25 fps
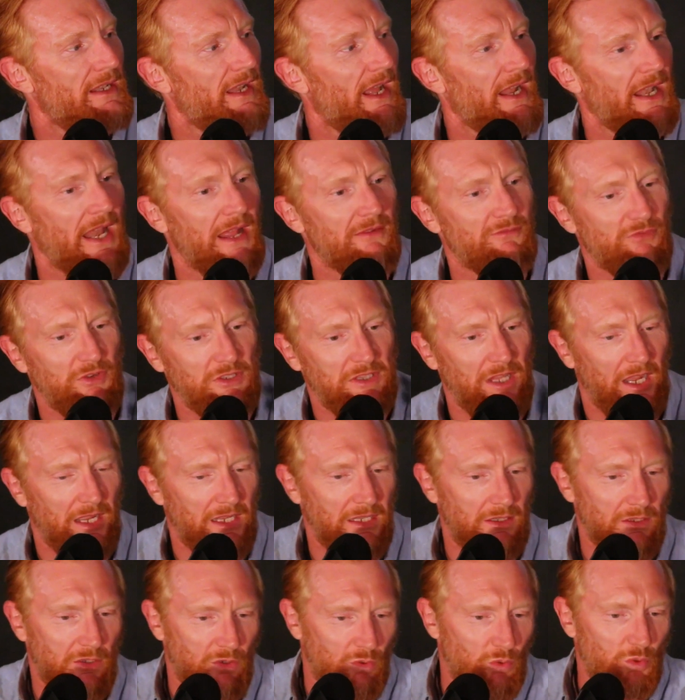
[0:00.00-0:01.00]
and every
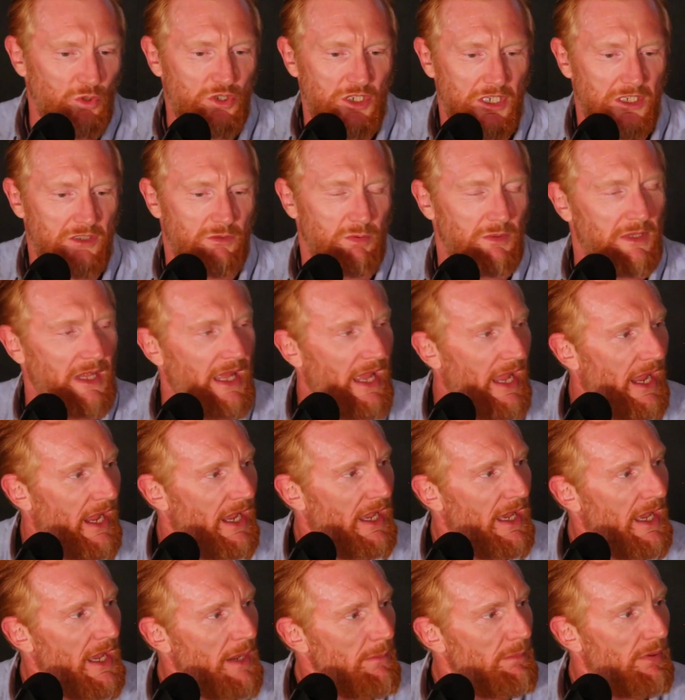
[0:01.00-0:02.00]
day the call sheets were there.
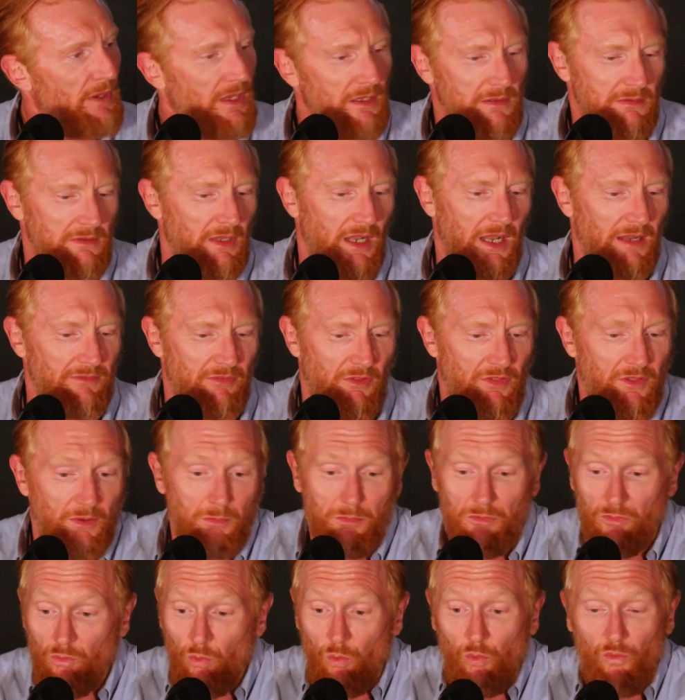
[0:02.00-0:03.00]
But the lovely thing,
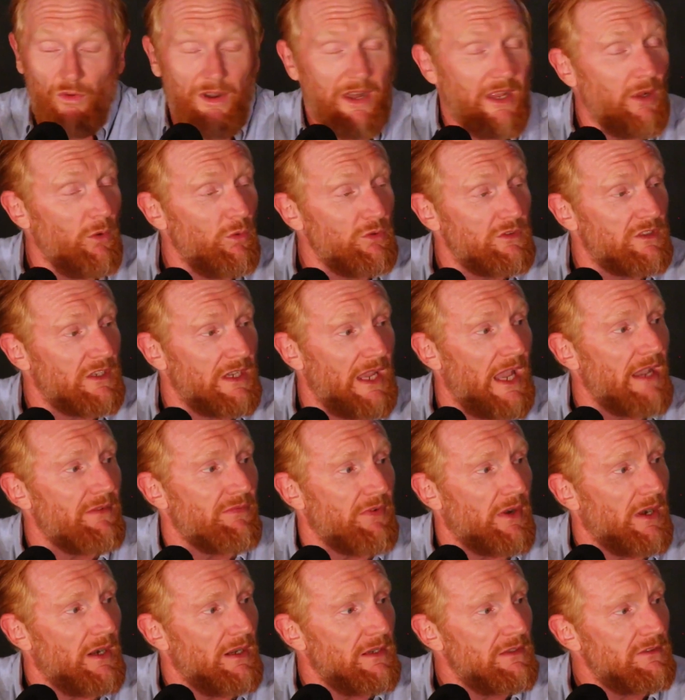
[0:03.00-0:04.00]
we were already all
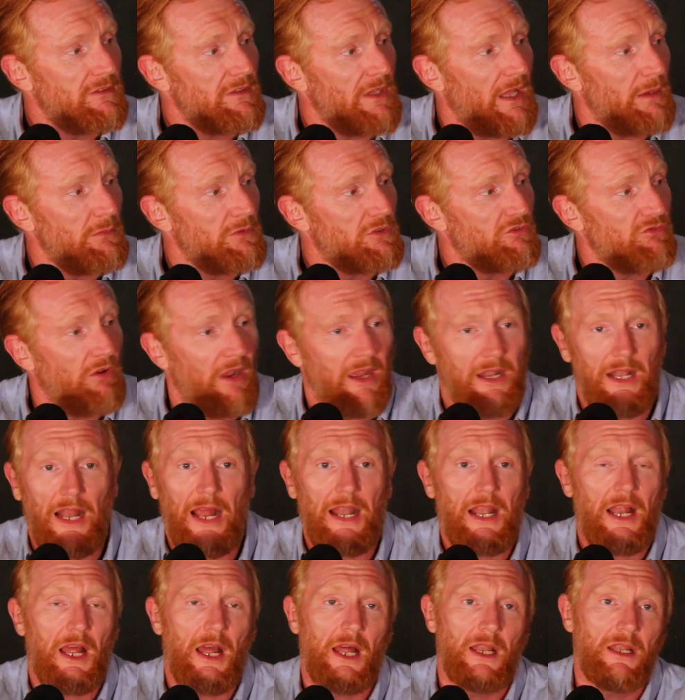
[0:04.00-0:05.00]
together. So that was great.
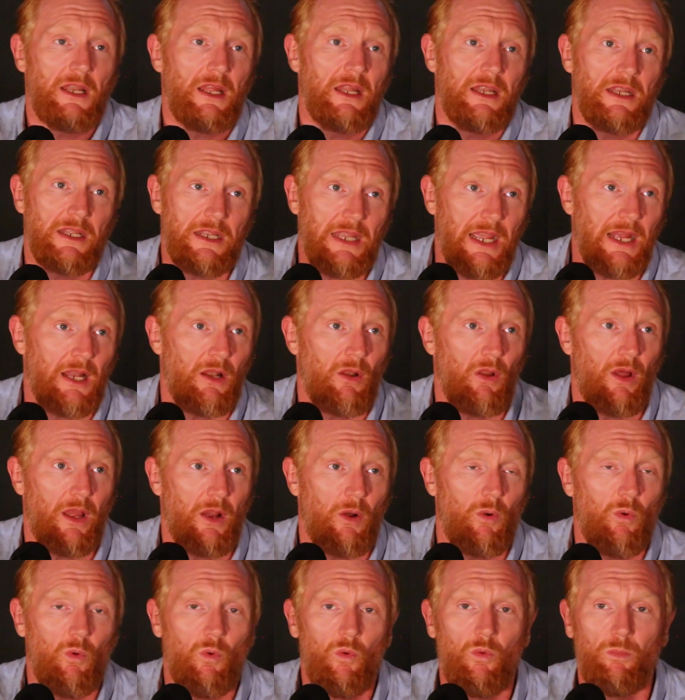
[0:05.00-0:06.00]
And again, like
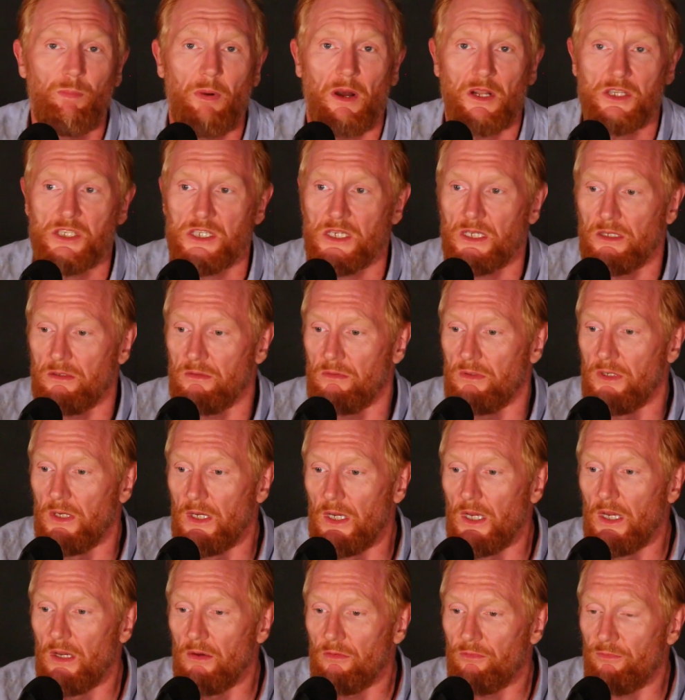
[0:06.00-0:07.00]
all budget
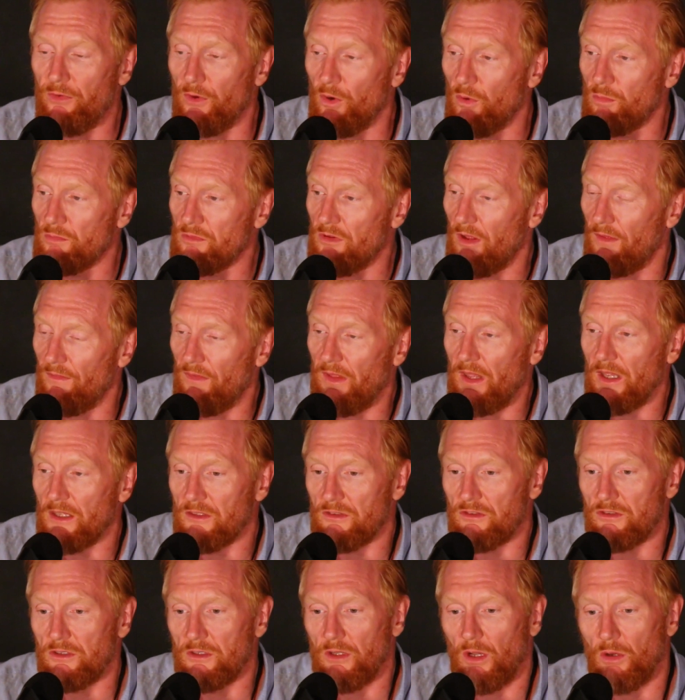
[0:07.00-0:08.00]
films like
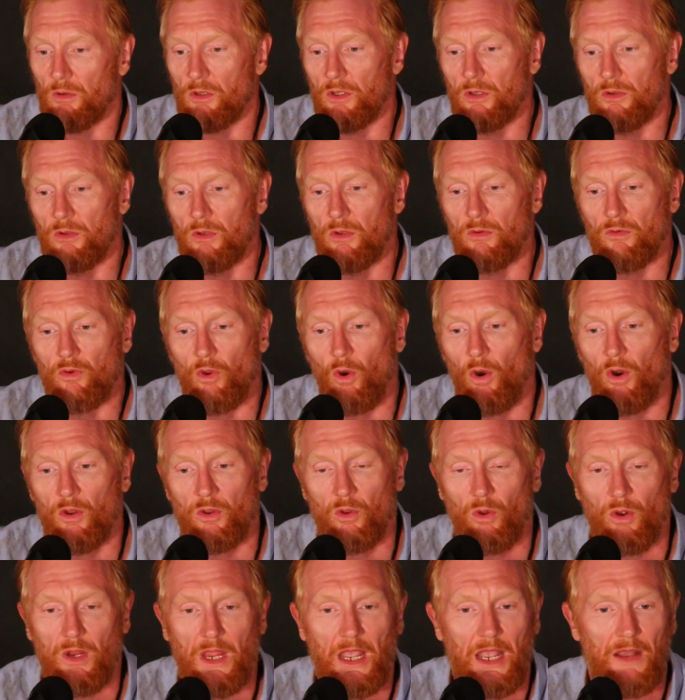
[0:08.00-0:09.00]
this, you know, you've got to
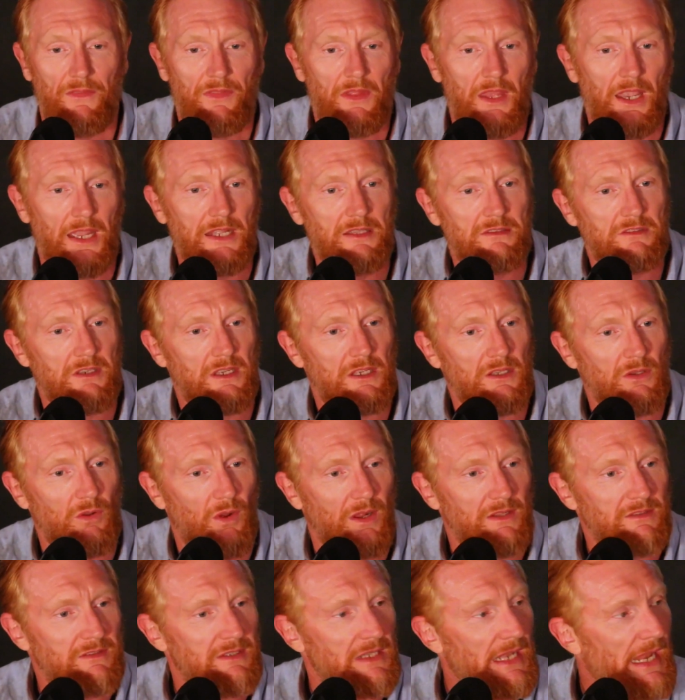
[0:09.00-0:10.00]
knock out the 18,
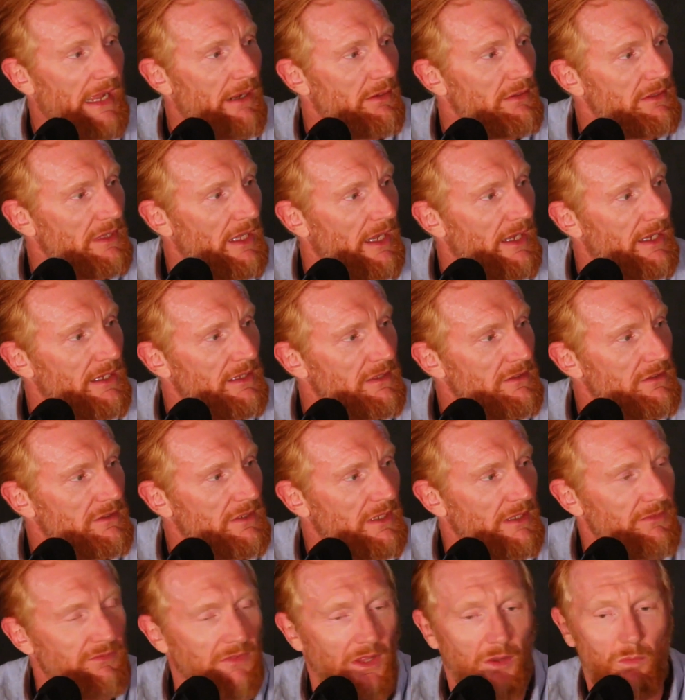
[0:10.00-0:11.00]
19-hour days.
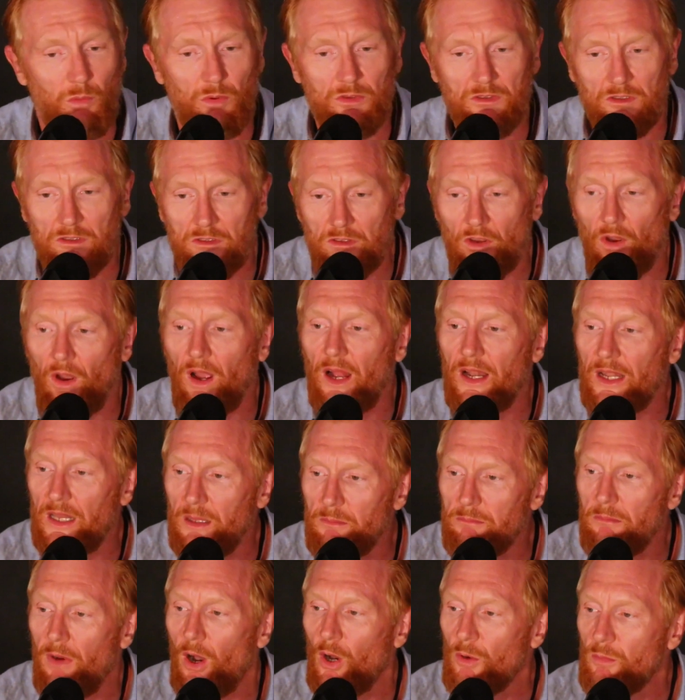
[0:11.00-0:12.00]
And if there was a tiny
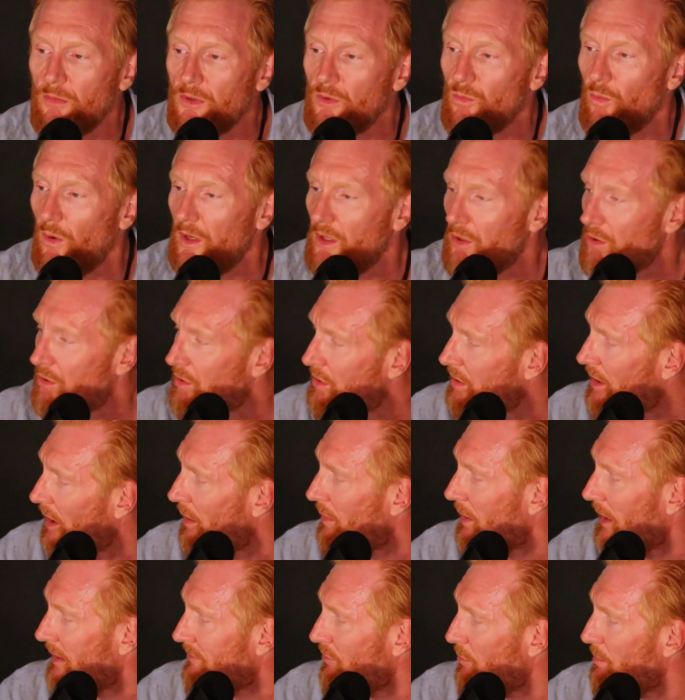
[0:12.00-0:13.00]
moment where you could
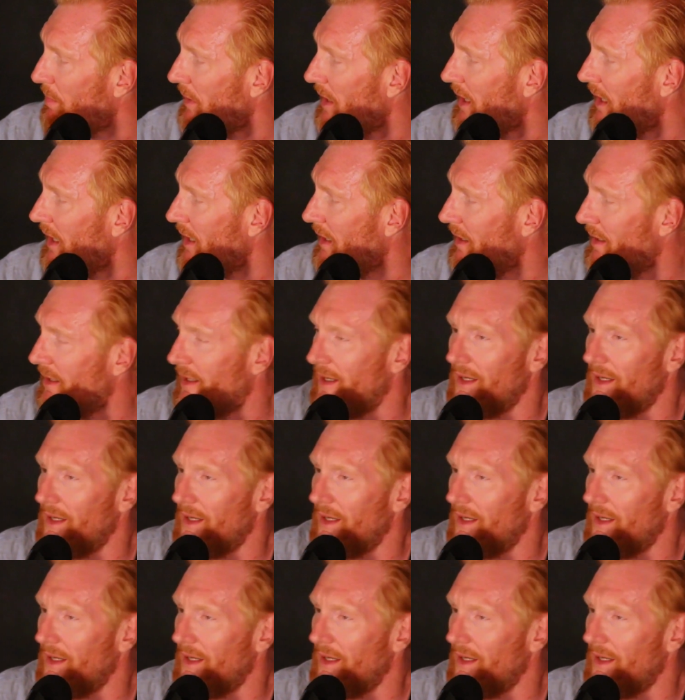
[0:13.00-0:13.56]
go and have a beer,